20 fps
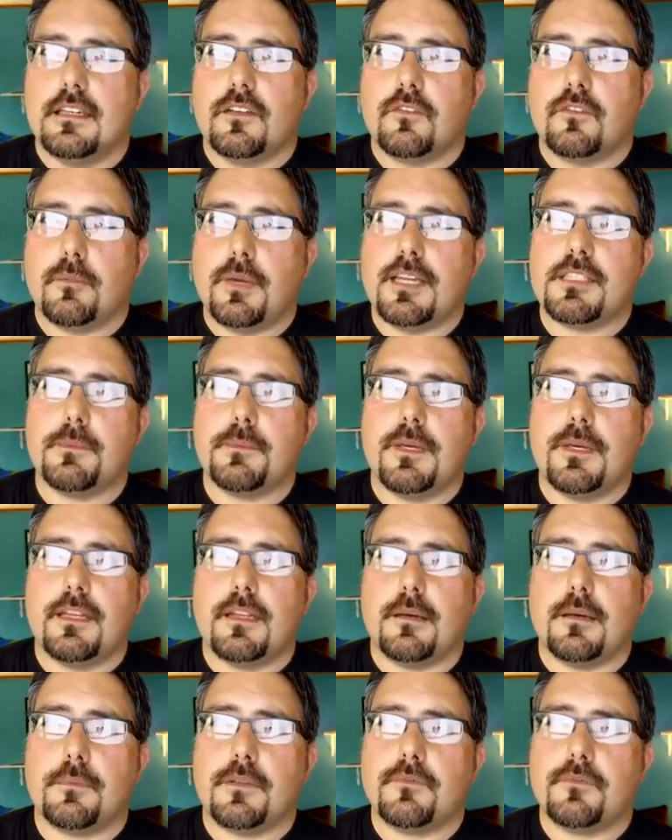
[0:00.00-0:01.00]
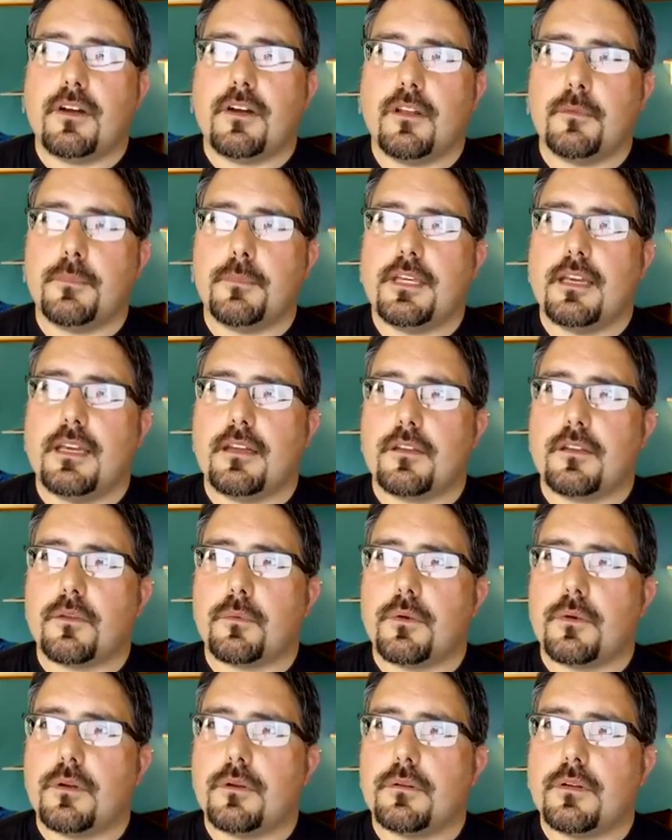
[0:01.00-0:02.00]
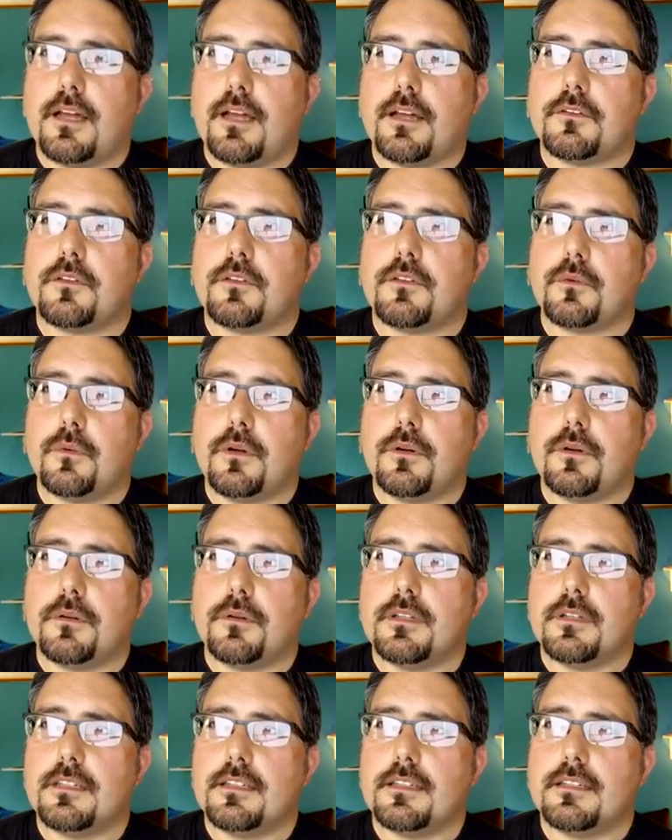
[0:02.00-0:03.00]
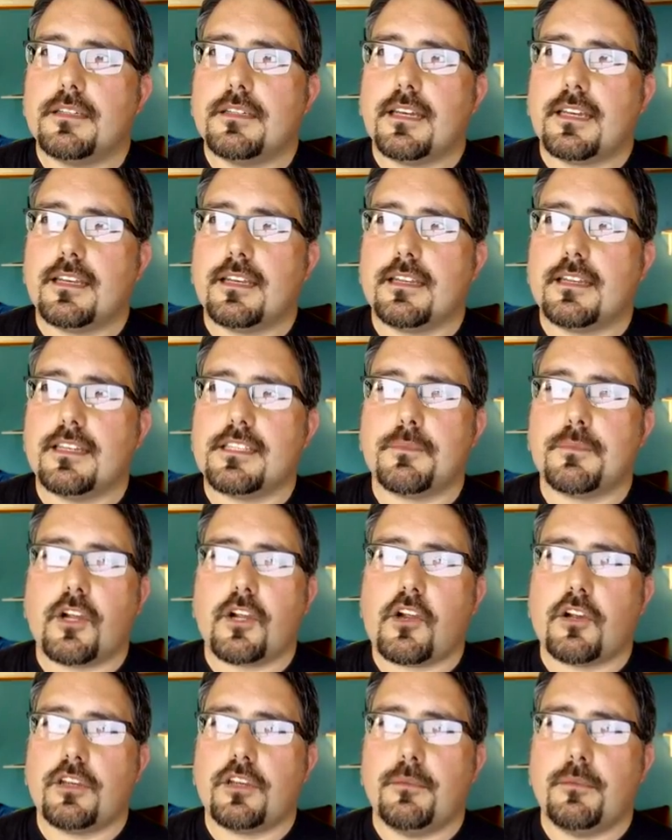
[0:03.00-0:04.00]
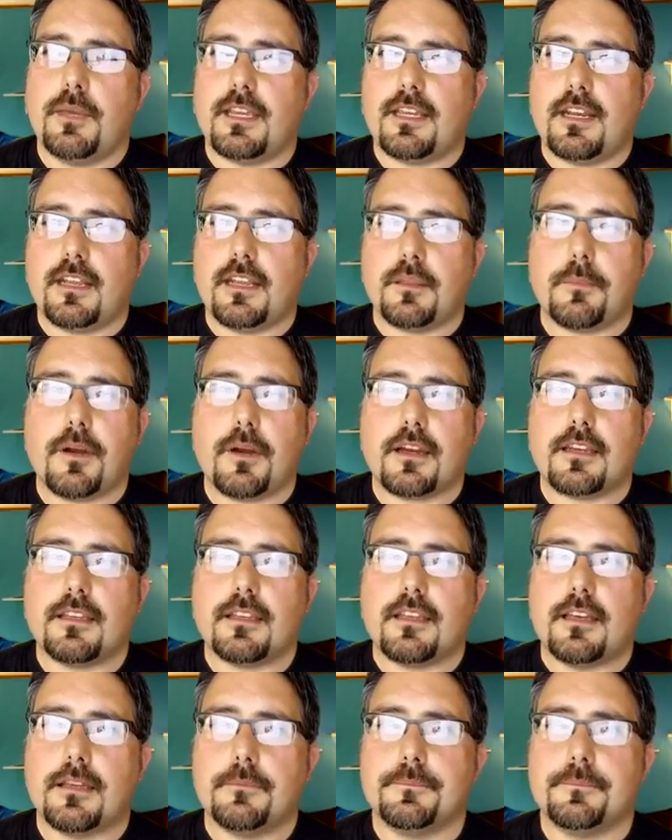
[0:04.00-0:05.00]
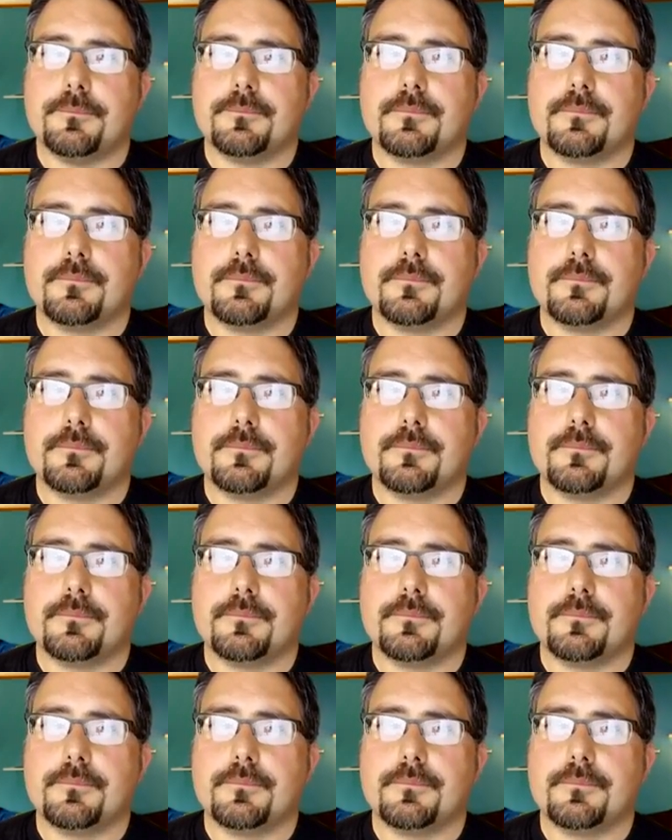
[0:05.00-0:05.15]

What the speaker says: "If your mind's made up, then follow me out to the road. I can at least make sure you make it out of the parking lot."